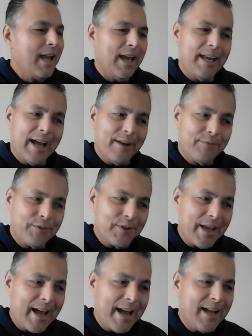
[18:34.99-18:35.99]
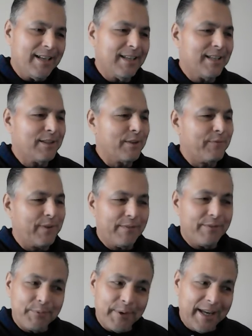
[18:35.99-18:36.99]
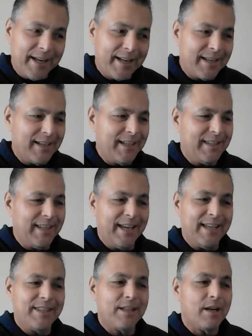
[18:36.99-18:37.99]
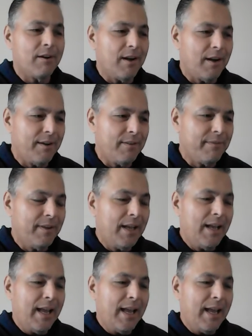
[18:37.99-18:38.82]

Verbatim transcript: And after that, in the fifth week, in the end thereof,